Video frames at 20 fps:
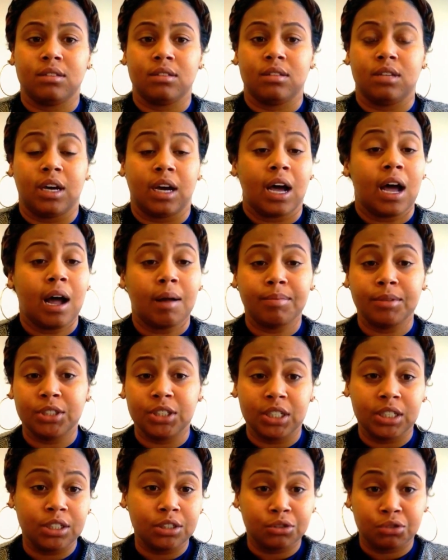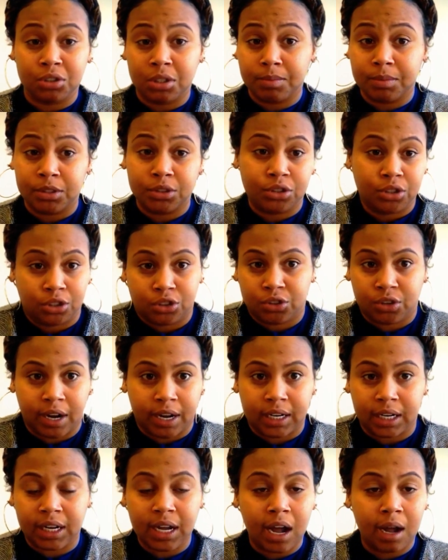accomplish any dream that you're trying
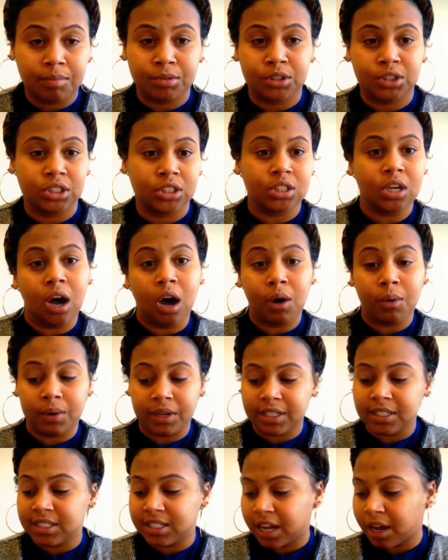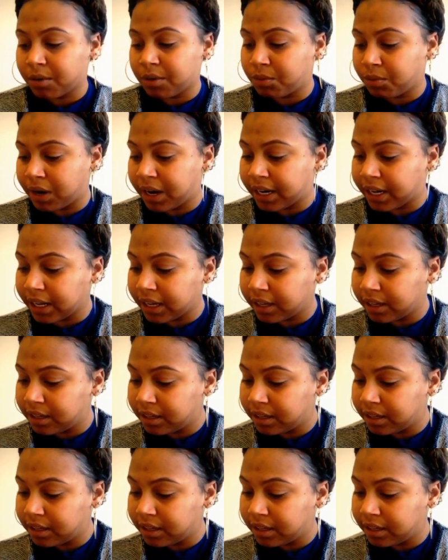to accomplish. Just always stay ready.